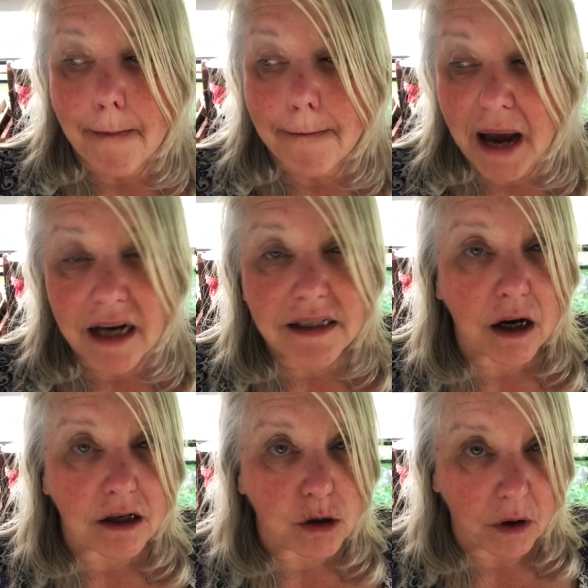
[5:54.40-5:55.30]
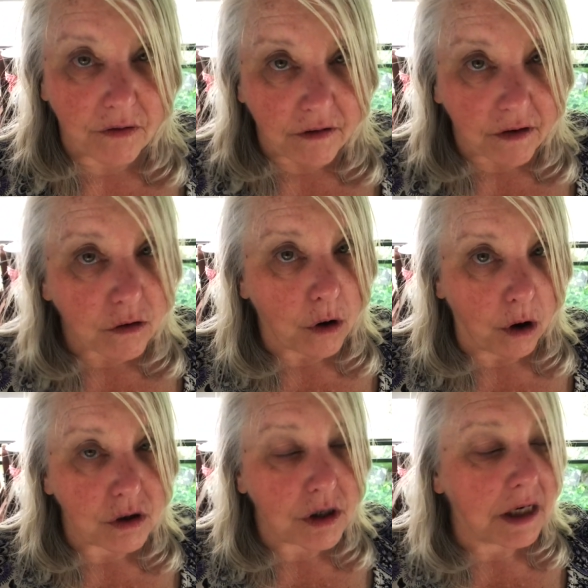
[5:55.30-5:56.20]
Max cost twenty five hundred
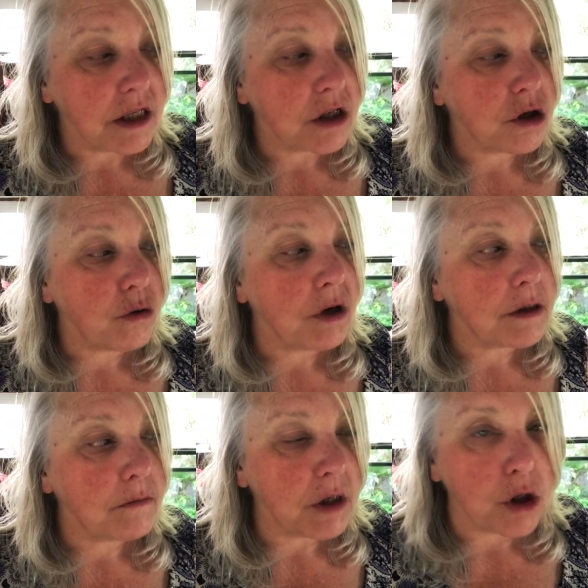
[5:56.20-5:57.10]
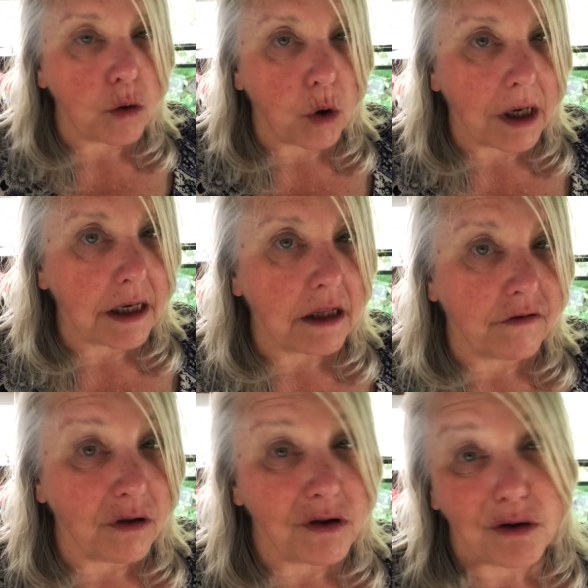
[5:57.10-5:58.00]
dollars, and his transmission went in the
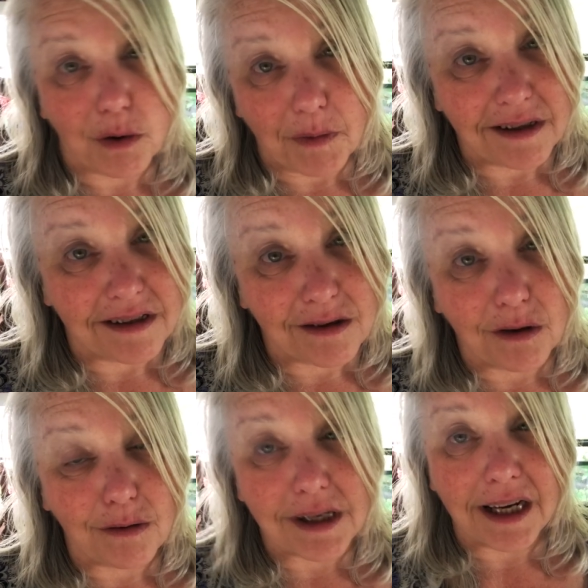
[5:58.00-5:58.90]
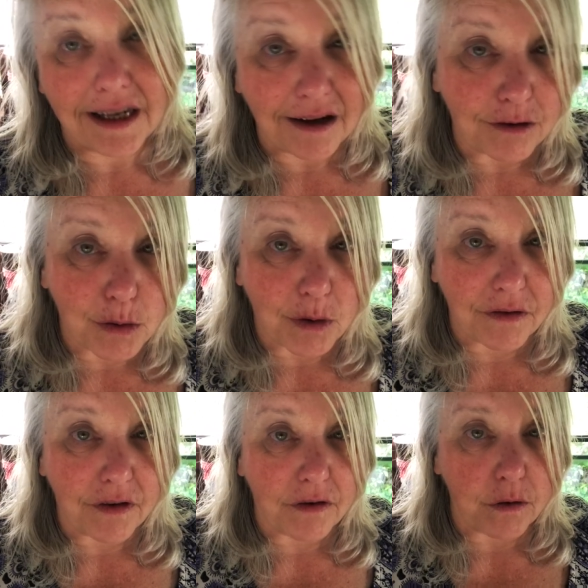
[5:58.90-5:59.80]
first three months, so that was like another
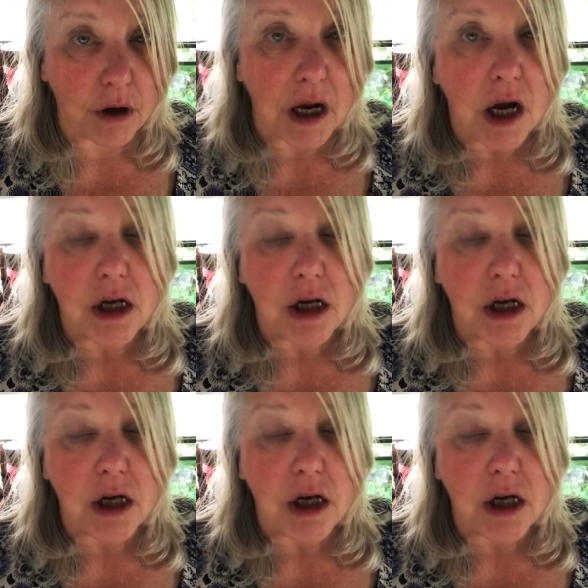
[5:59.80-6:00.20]
twenty five hundred.